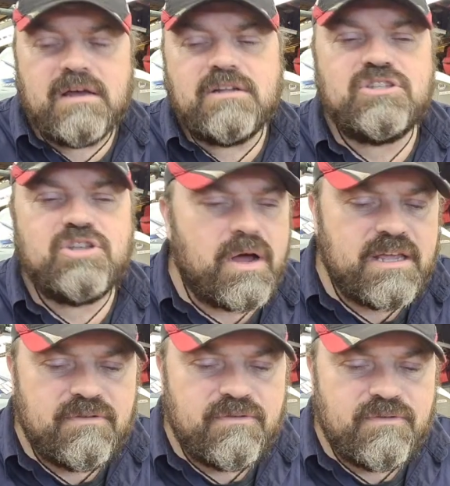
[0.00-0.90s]
Do I
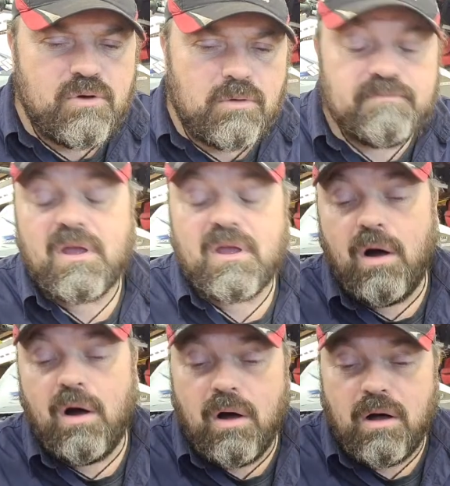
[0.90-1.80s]
need fuel?
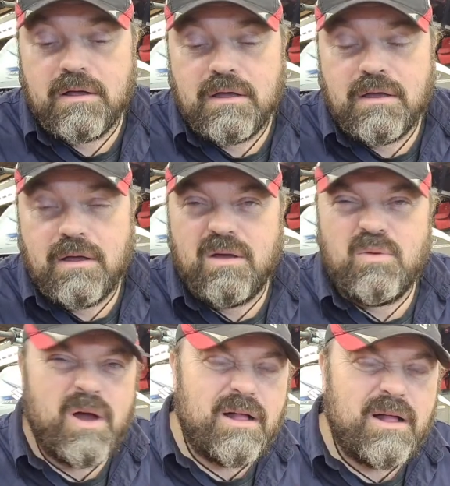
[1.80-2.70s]
Oh,
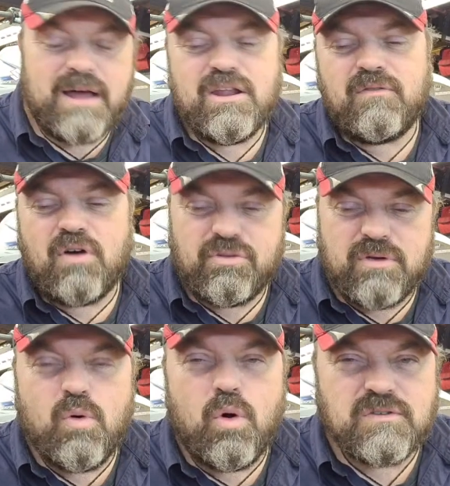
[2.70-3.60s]
well, I know I've got
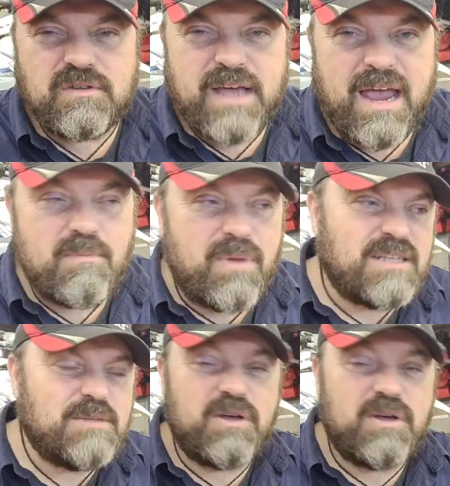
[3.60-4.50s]
3/4 of a tank, but I
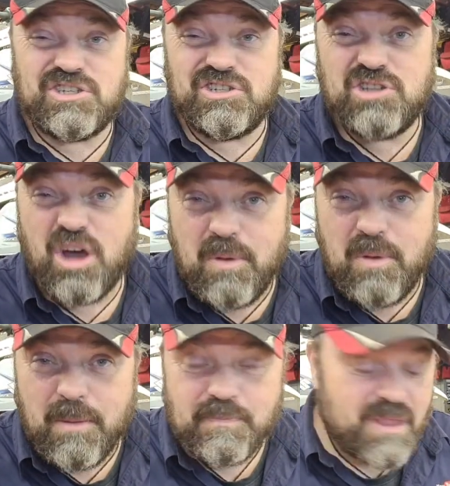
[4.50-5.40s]
suppose I should top
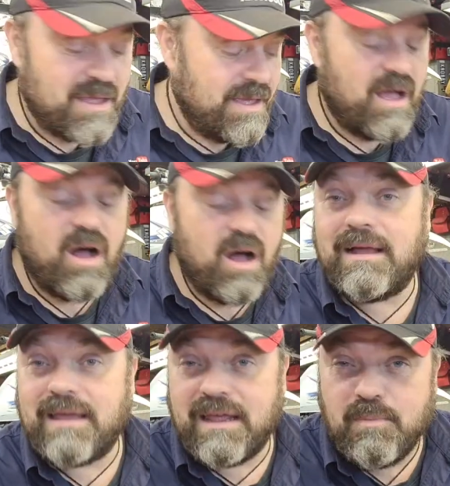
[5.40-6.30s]
up. I'll
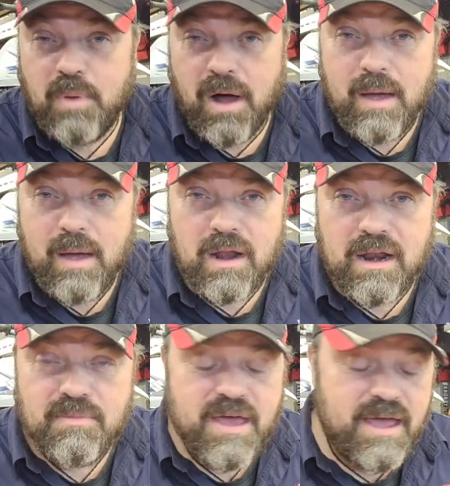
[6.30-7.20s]
get a pie while
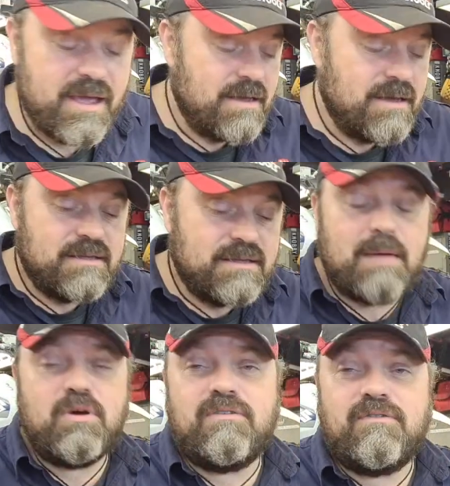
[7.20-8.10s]
I'm there. So I'm
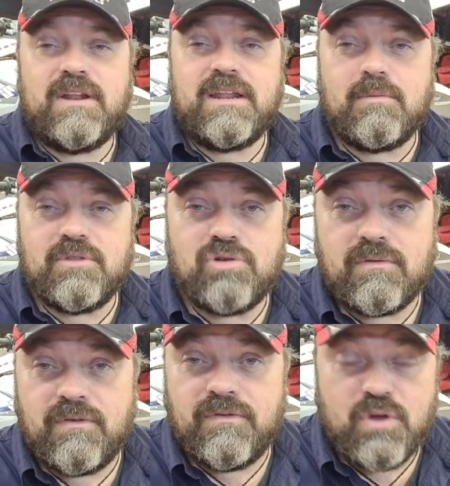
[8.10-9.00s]
only filling up the truck
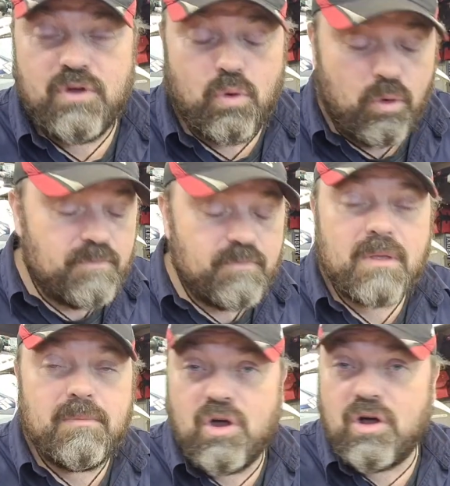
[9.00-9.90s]
for fuel
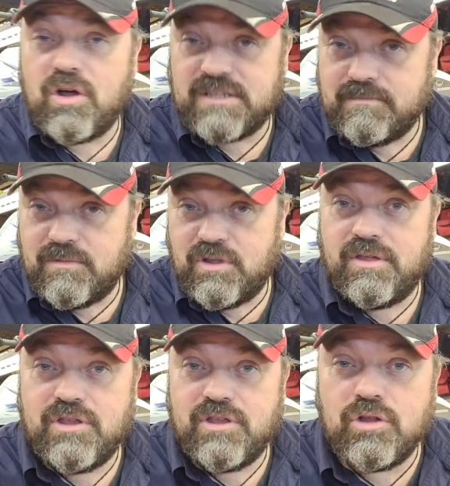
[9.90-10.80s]
because
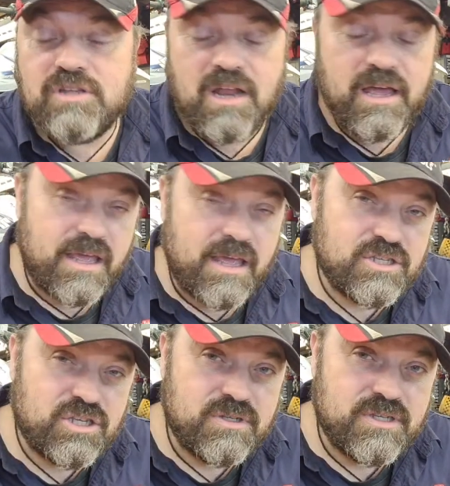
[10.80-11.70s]
the underlying
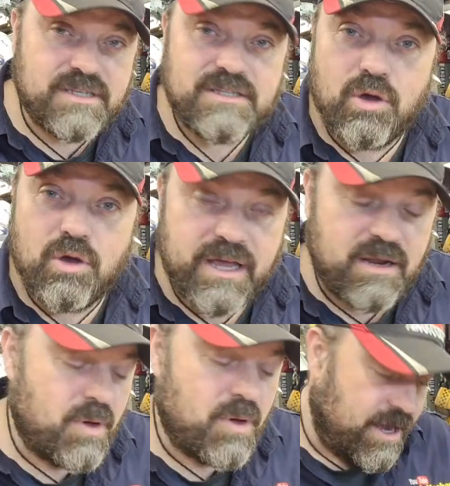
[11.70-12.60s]
excuse is go and get a pie.